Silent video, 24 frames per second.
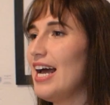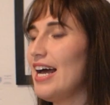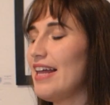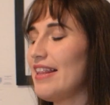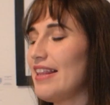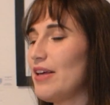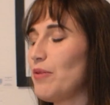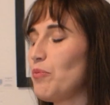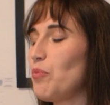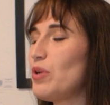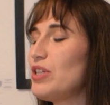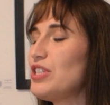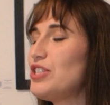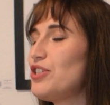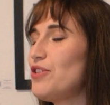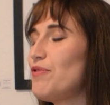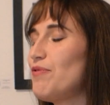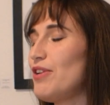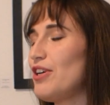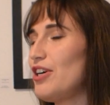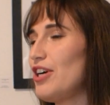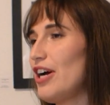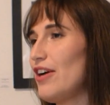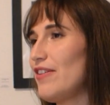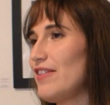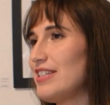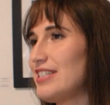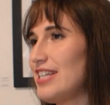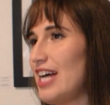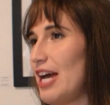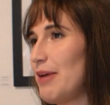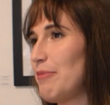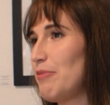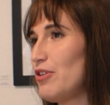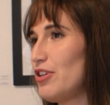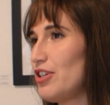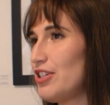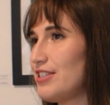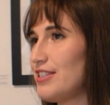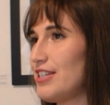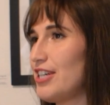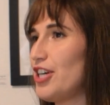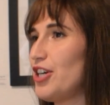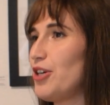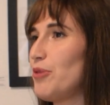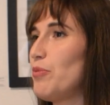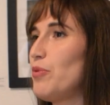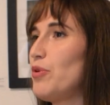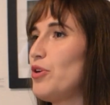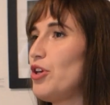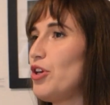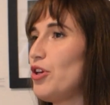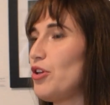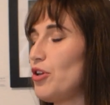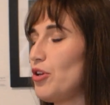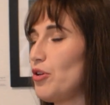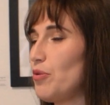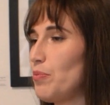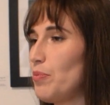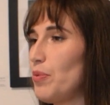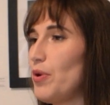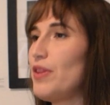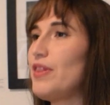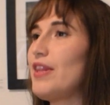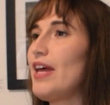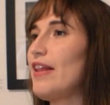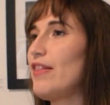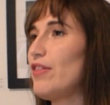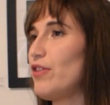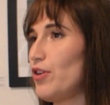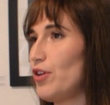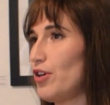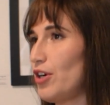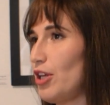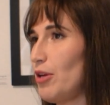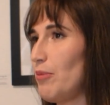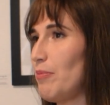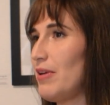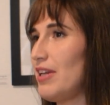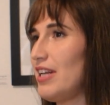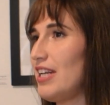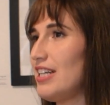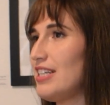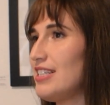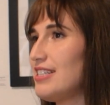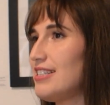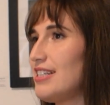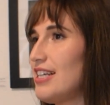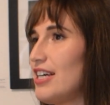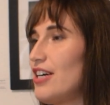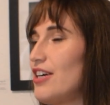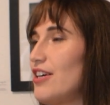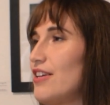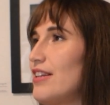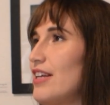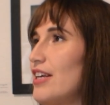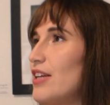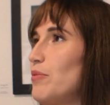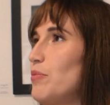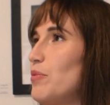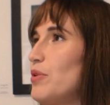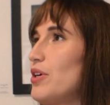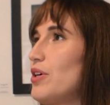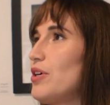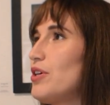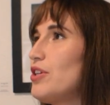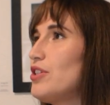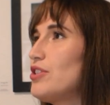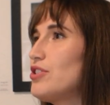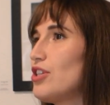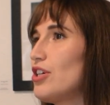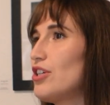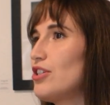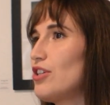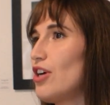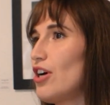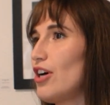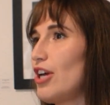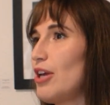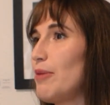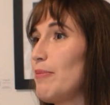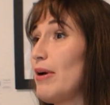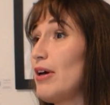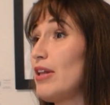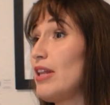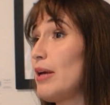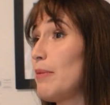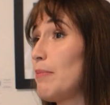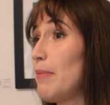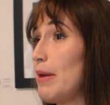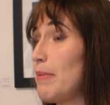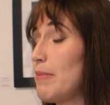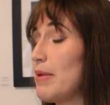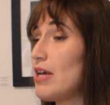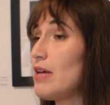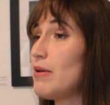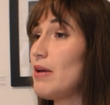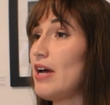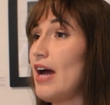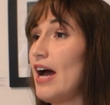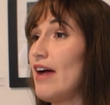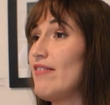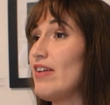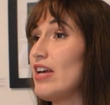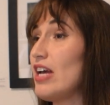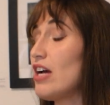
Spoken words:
And then once you figure out the time of your ceremony and you put that 30 minutes there, then we're going to start talking about like maybe having